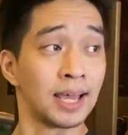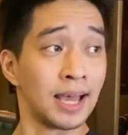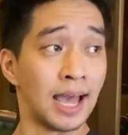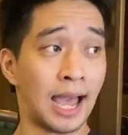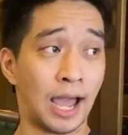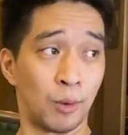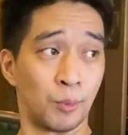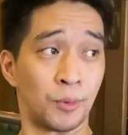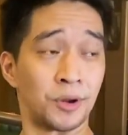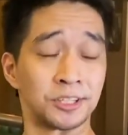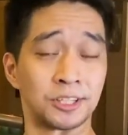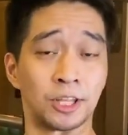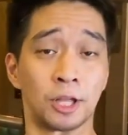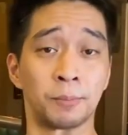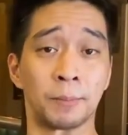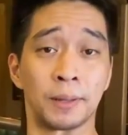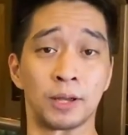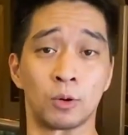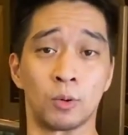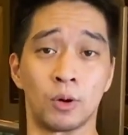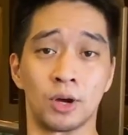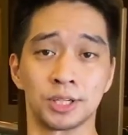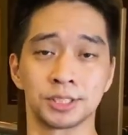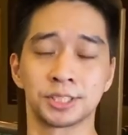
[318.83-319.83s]
I worked out my
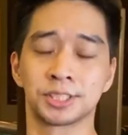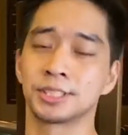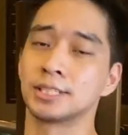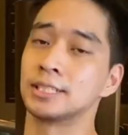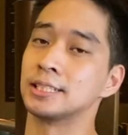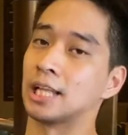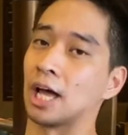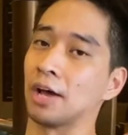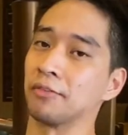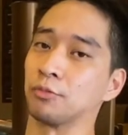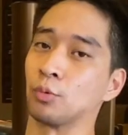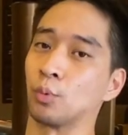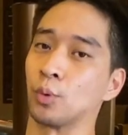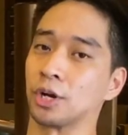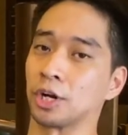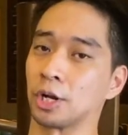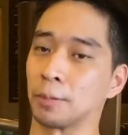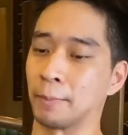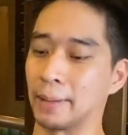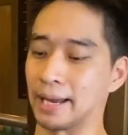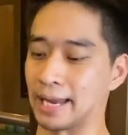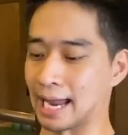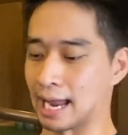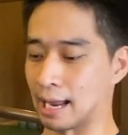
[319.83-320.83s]
quads, now I have to work out
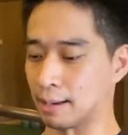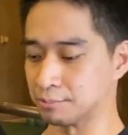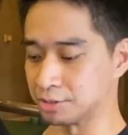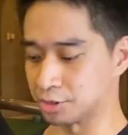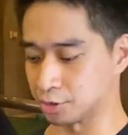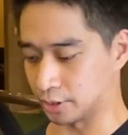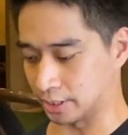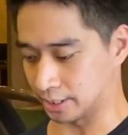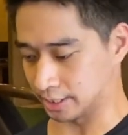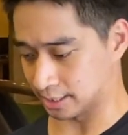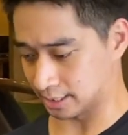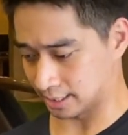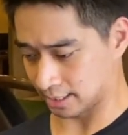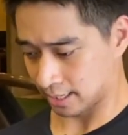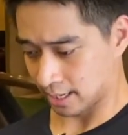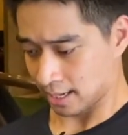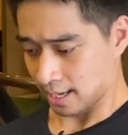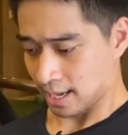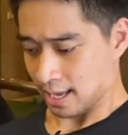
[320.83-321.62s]
my hamstrings.